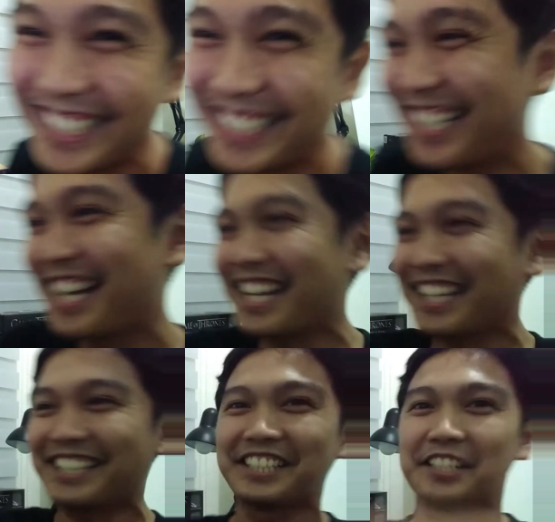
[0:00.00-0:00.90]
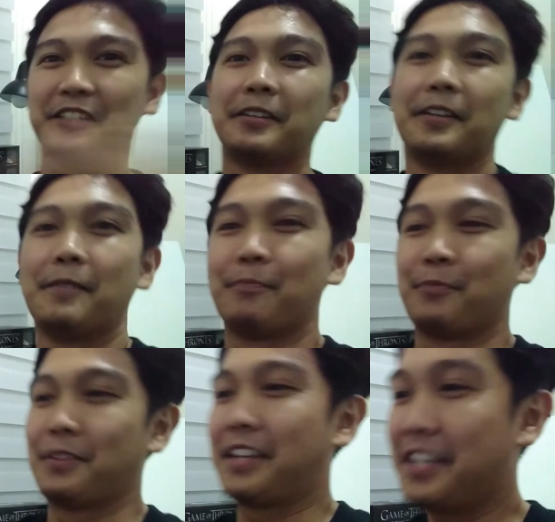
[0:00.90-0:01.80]
10, 9,
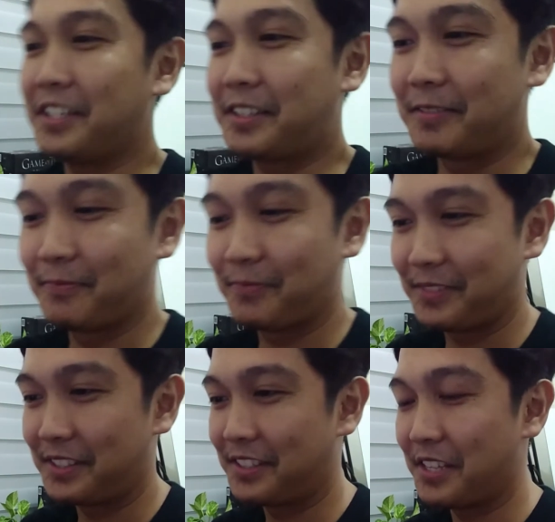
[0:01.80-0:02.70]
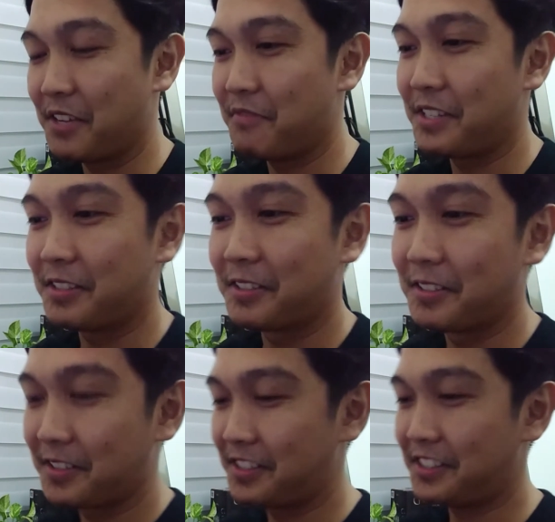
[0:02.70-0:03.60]
8, 7,
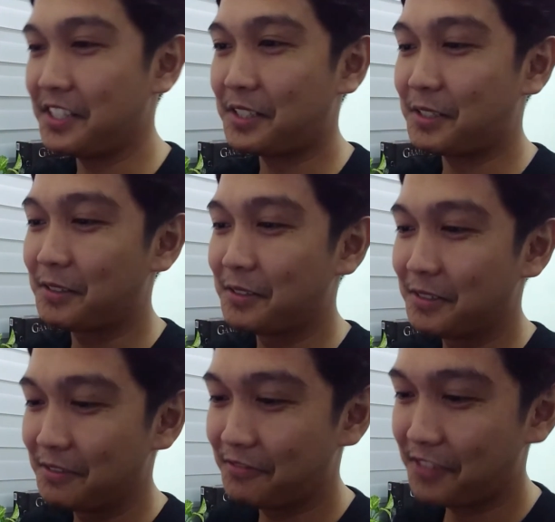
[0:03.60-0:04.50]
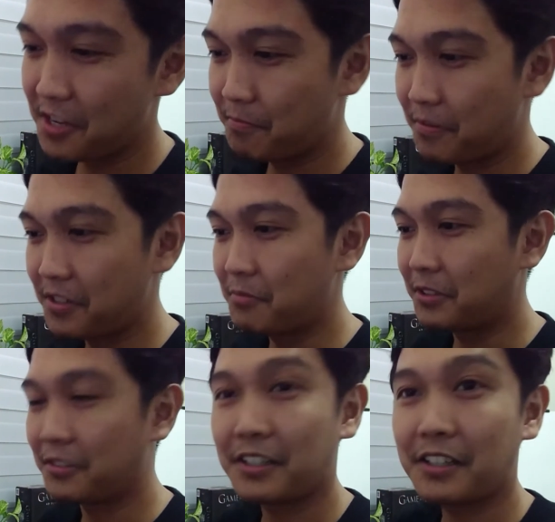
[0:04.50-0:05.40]
6, 5, paano ba
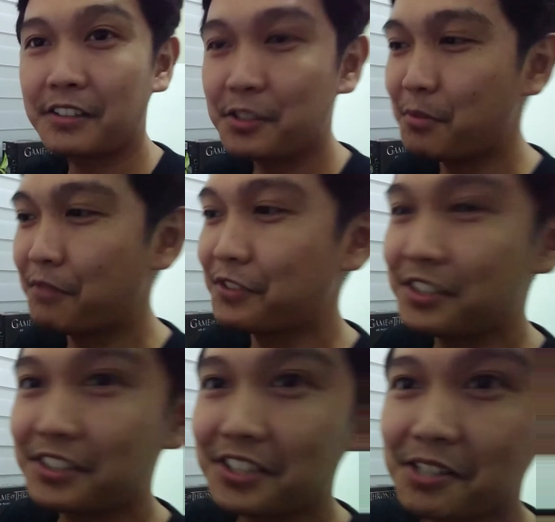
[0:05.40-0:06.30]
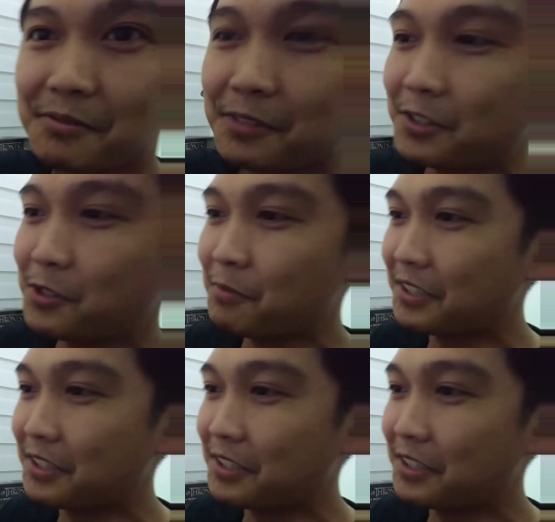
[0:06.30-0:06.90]
to? It's just my first time. I hope